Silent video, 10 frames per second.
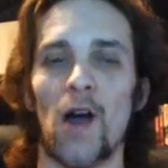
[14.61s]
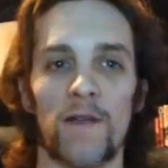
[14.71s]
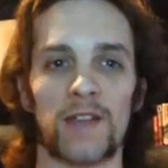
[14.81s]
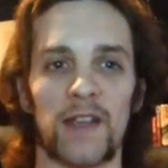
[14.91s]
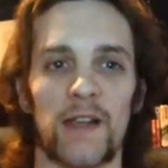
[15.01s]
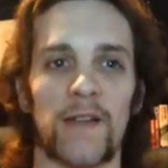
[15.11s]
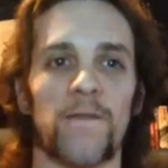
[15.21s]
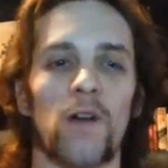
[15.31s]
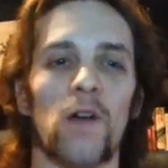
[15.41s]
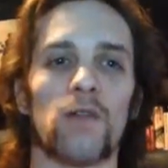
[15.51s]
Obviously,
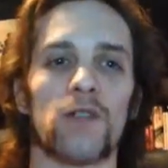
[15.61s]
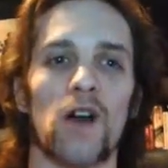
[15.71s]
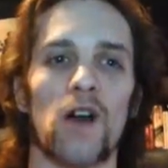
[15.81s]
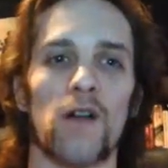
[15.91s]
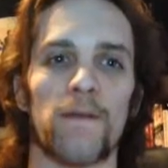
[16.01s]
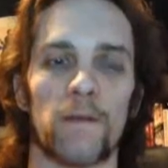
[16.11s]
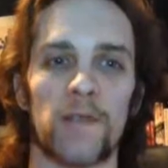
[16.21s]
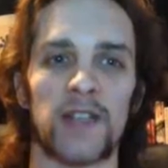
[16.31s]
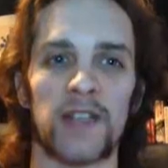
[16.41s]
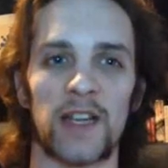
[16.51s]
it follows on
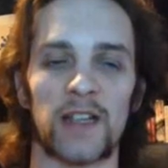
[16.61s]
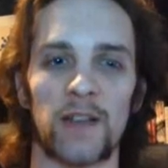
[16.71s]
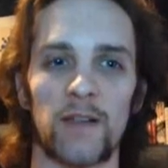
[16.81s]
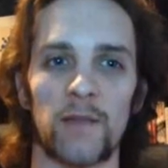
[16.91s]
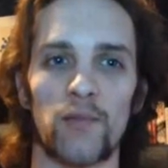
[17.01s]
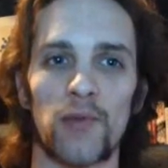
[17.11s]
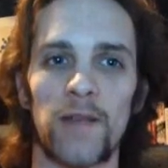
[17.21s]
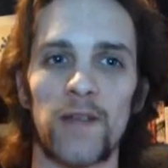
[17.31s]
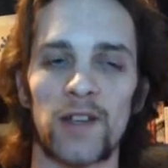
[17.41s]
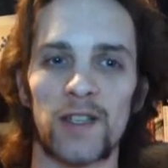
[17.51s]
from Disney's
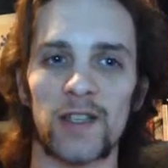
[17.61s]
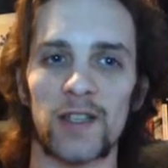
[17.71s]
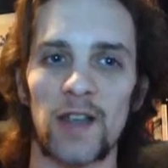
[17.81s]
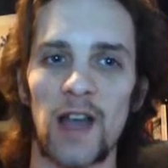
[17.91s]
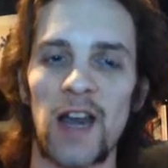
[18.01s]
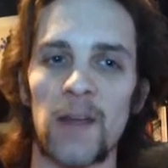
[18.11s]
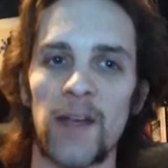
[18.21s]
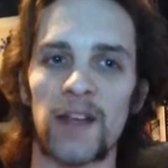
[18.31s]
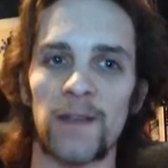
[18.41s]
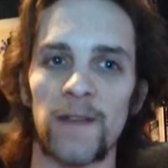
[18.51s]
previous
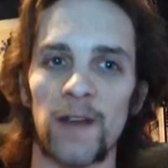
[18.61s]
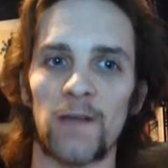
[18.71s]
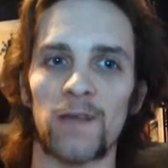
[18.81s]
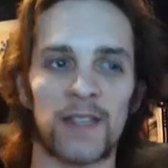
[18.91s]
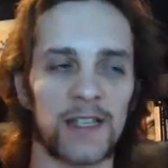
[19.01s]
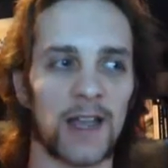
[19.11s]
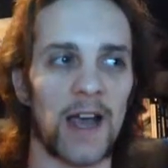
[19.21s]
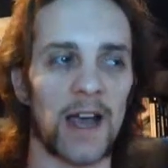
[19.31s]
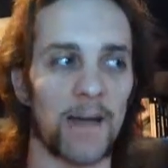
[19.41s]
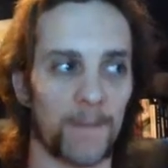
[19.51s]
animated films,
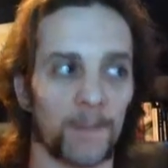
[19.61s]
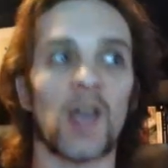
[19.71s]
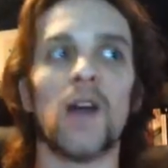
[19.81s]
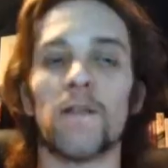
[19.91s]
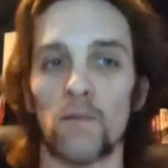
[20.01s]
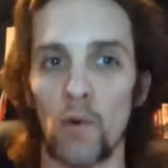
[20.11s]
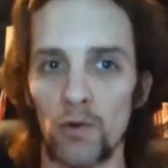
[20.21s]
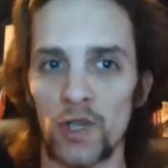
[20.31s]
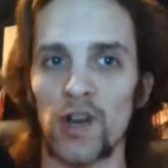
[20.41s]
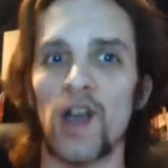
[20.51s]

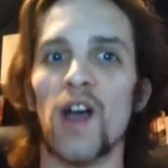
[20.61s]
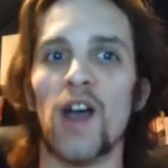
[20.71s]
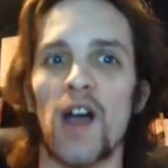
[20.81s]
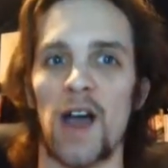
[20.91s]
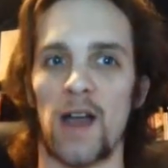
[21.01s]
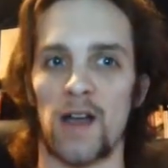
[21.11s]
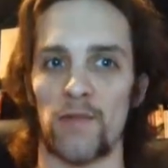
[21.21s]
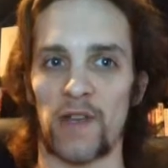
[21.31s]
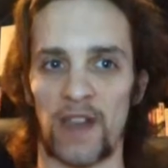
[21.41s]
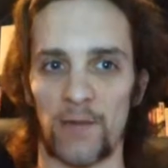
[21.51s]
Frozen,
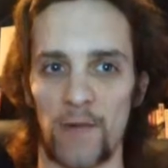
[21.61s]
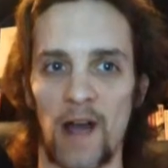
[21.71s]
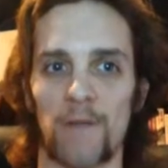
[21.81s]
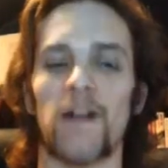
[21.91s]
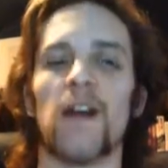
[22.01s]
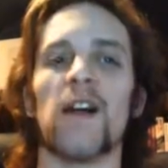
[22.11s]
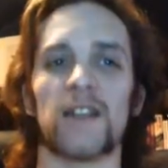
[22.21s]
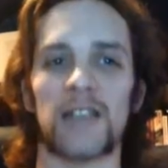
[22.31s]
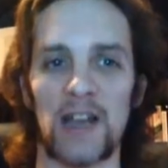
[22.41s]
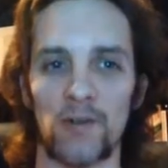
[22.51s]
Wreck-It Ralph,
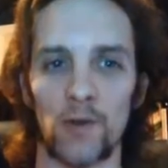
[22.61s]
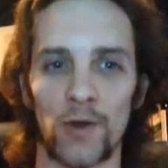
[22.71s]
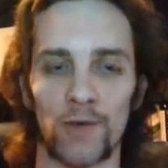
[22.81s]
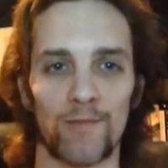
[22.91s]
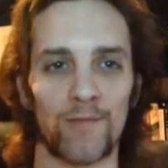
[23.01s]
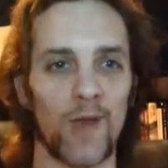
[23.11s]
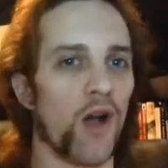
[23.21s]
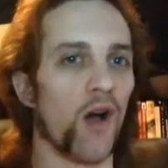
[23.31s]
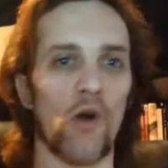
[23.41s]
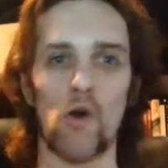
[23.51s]
and Tangled.
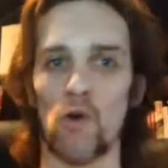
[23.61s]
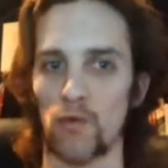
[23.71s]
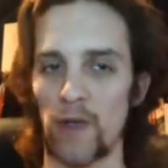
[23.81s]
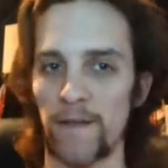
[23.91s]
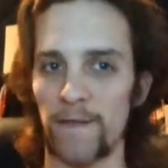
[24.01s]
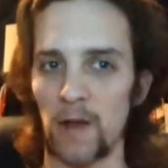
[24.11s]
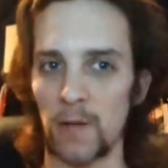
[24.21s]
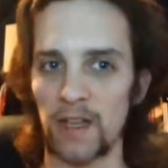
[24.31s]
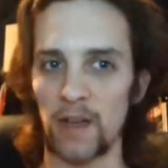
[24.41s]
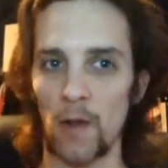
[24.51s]
All great
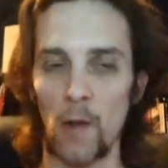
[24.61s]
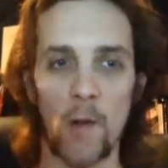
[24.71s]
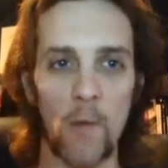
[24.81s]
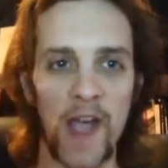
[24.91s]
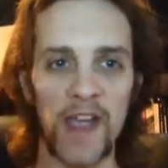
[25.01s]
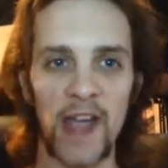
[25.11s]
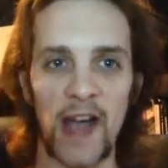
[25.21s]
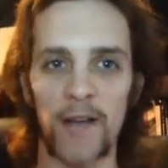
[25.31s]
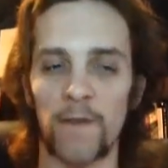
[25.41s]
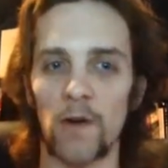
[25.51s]
films in their own way,
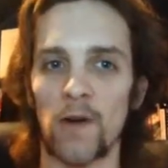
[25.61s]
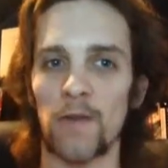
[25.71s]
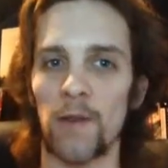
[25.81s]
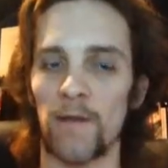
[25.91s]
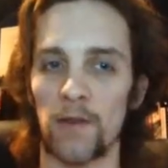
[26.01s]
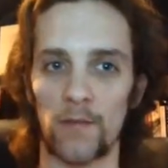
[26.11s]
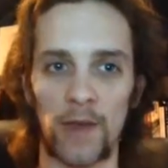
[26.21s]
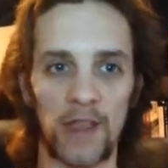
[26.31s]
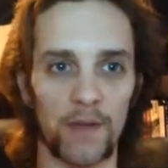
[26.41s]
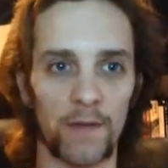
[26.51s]
I thought. I thought they were
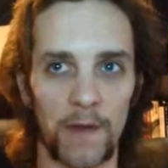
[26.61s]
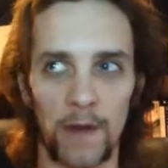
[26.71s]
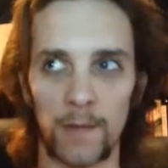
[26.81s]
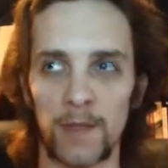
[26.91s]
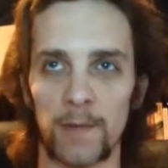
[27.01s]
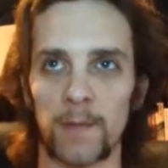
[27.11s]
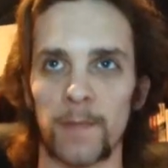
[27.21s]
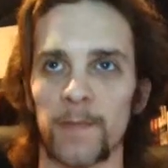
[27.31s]
really good films.